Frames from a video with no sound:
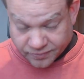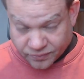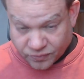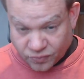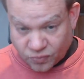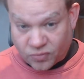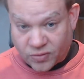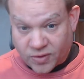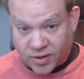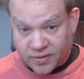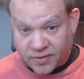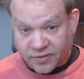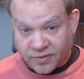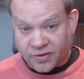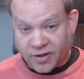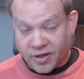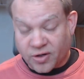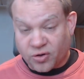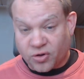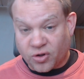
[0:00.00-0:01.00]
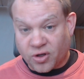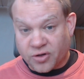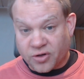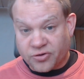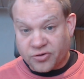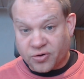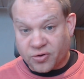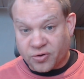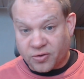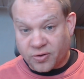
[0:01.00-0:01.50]
the
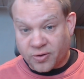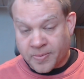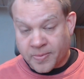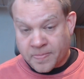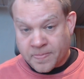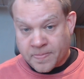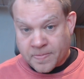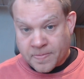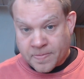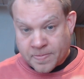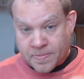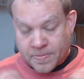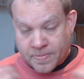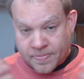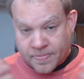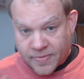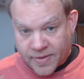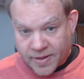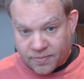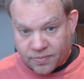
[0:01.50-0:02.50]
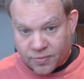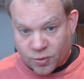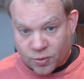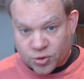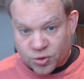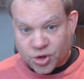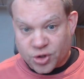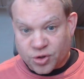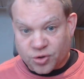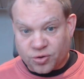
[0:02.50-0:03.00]
psychological,
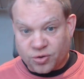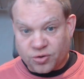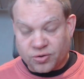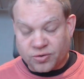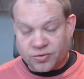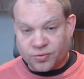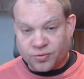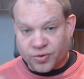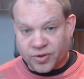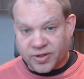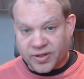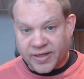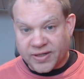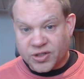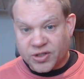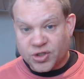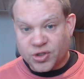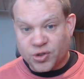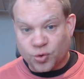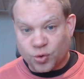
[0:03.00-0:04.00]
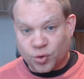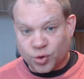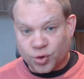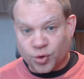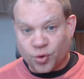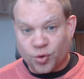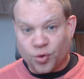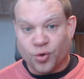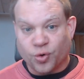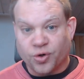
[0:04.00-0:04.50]
emotional, relational
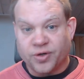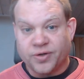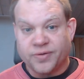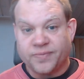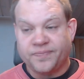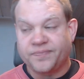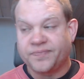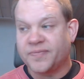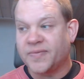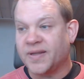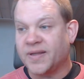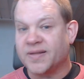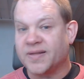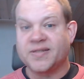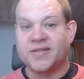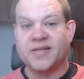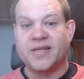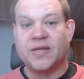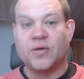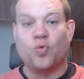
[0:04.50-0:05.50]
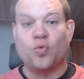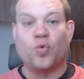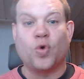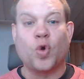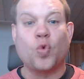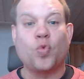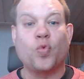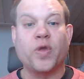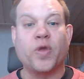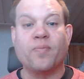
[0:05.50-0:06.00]
door and see what we
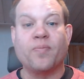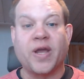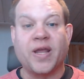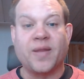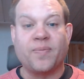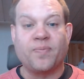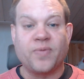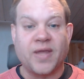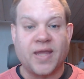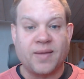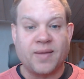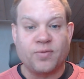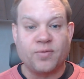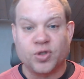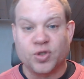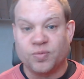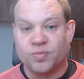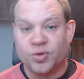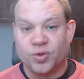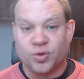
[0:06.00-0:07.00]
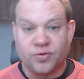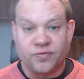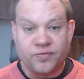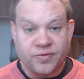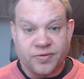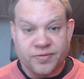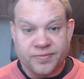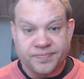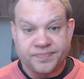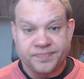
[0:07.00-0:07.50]
might be able to move,
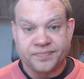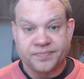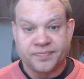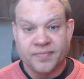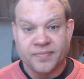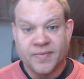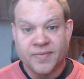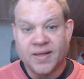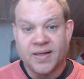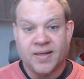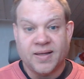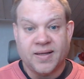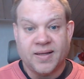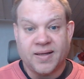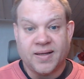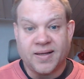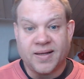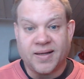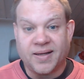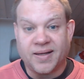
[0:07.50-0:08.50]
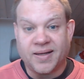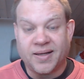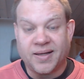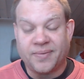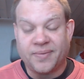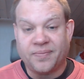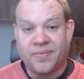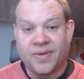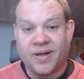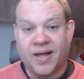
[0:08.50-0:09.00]
um,
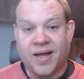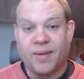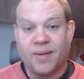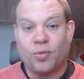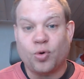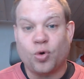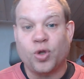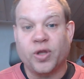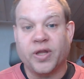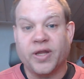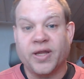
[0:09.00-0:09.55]
I'm all in.